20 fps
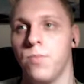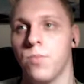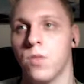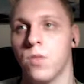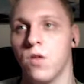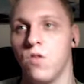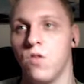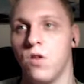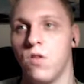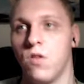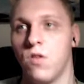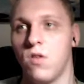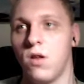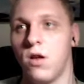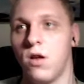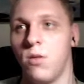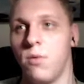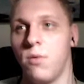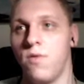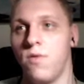So that's
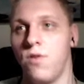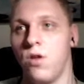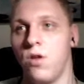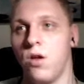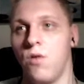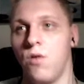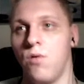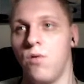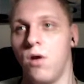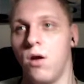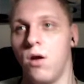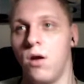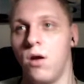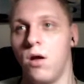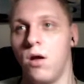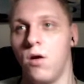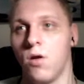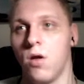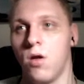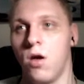another method you can run
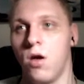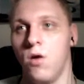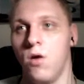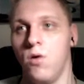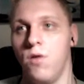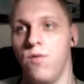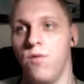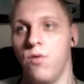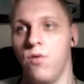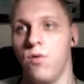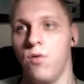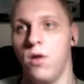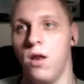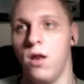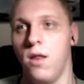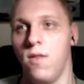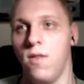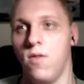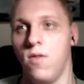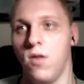our code if you really
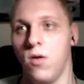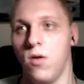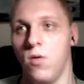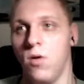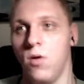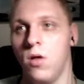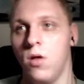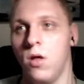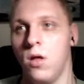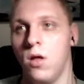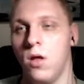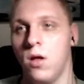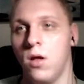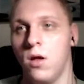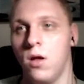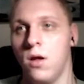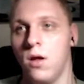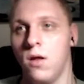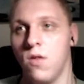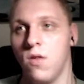need to.
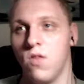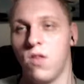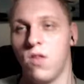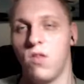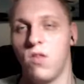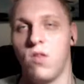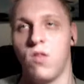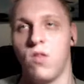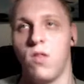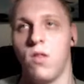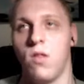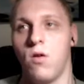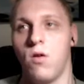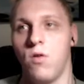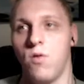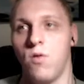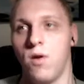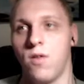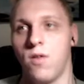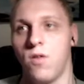Since it's in our
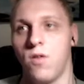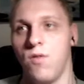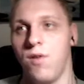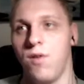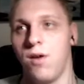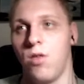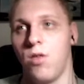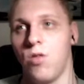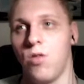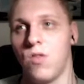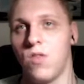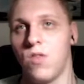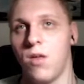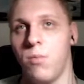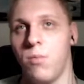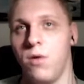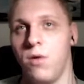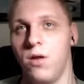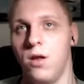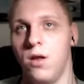directory, we can just type
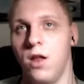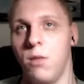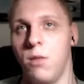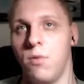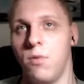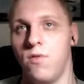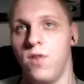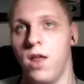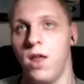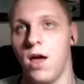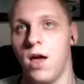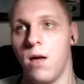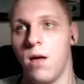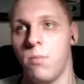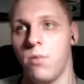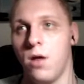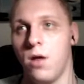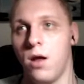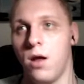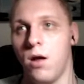in the name of the app
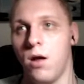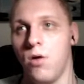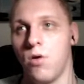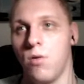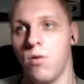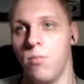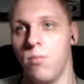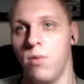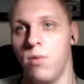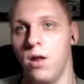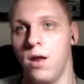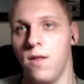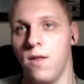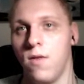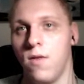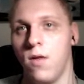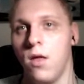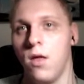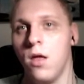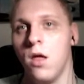and it'll complete
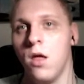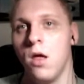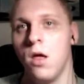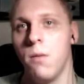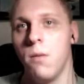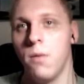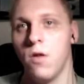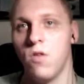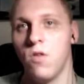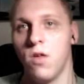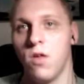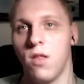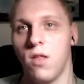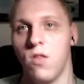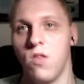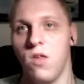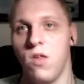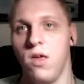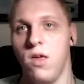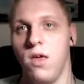it. As you can
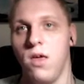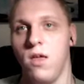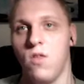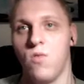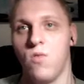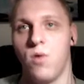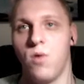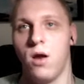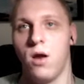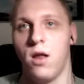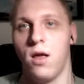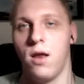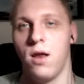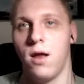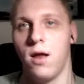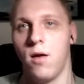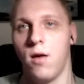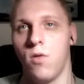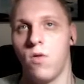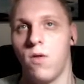see, it's writing it
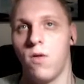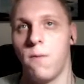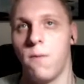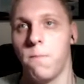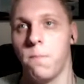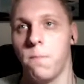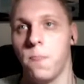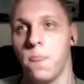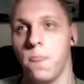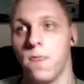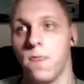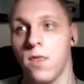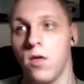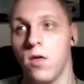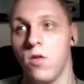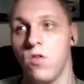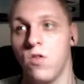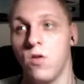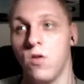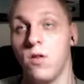out.
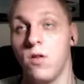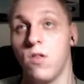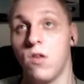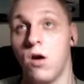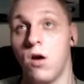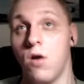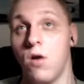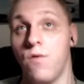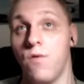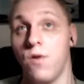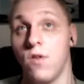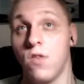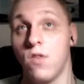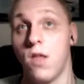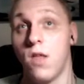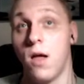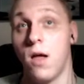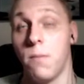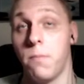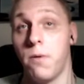So that's our first
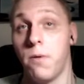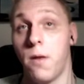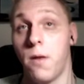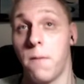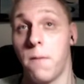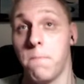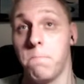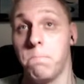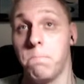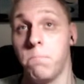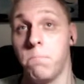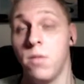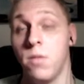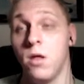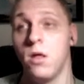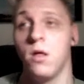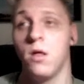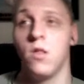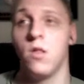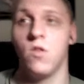app.
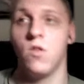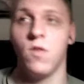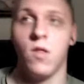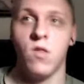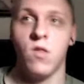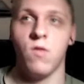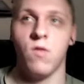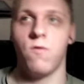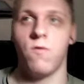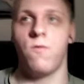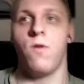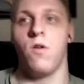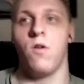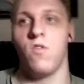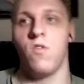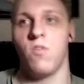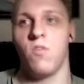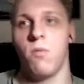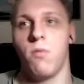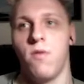So that's the
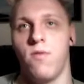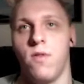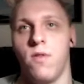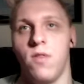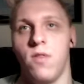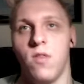first method.